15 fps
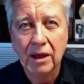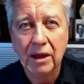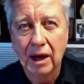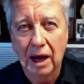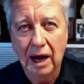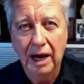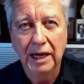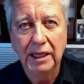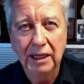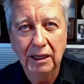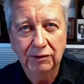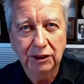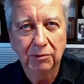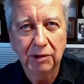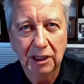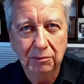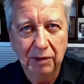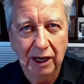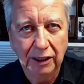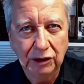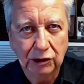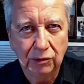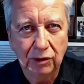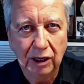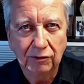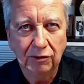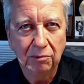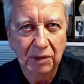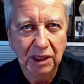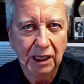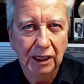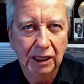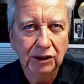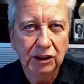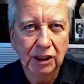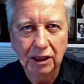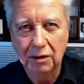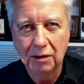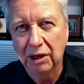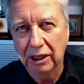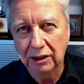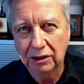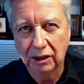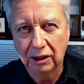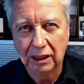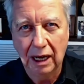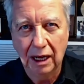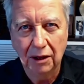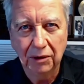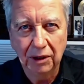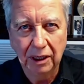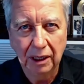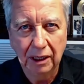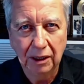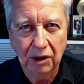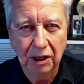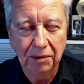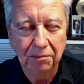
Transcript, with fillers: I, if somebody buys direct from me, I send the money to the gallery anyway.